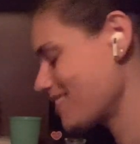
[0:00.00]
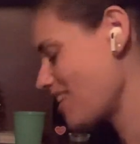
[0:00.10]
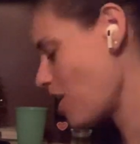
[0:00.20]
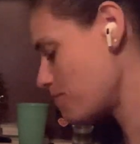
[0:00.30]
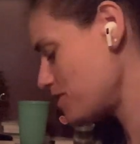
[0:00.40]

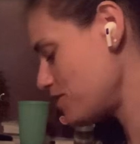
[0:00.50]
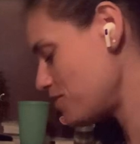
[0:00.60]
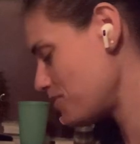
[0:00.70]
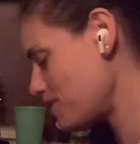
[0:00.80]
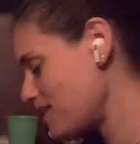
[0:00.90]
Option
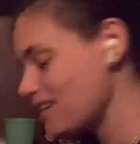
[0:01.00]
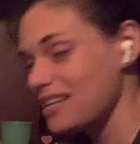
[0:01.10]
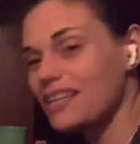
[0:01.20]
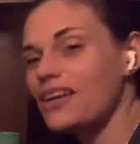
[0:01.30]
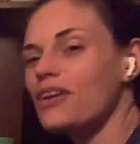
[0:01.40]
3.
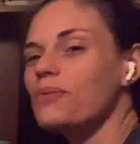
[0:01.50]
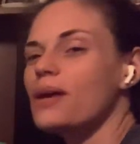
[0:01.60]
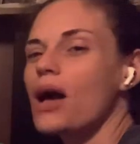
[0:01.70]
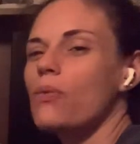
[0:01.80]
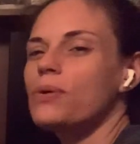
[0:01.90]
All right, we
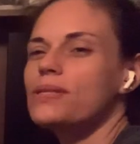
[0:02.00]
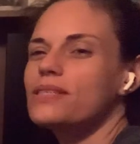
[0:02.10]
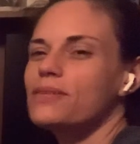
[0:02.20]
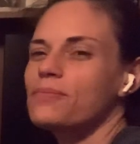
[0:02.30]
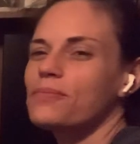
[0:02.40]
got
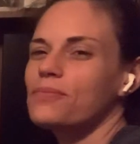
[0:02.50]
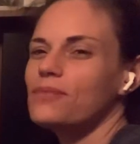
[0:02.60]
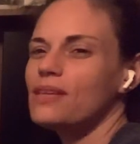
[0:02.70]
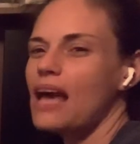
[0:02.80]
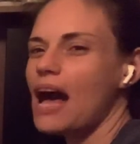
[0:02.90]
wisdom.
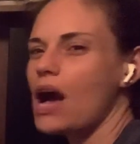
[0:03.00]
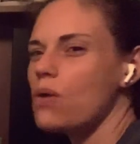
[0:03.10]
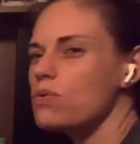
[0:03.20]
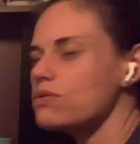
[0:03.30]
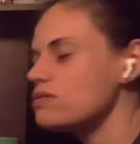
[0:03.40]
The
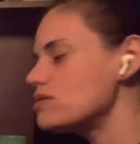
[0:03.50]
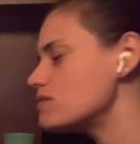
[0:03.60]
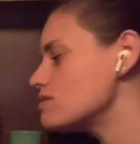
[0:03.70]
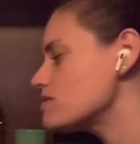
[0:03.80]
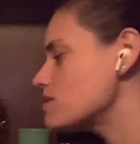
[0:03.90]

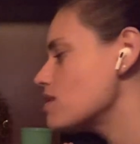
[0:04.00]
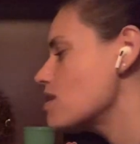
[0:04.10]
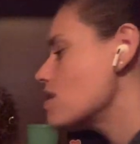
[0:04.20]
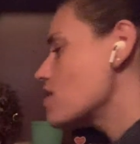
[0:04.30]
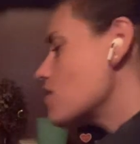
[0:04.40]
owls.
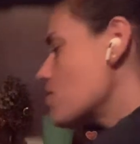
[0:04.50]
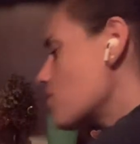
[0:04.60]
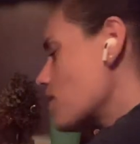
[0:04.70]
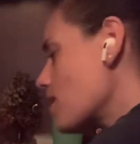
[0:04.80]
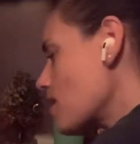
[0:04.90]

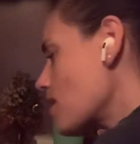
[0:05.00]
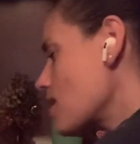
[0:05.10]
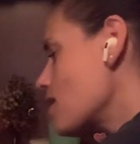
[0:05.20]
Okay,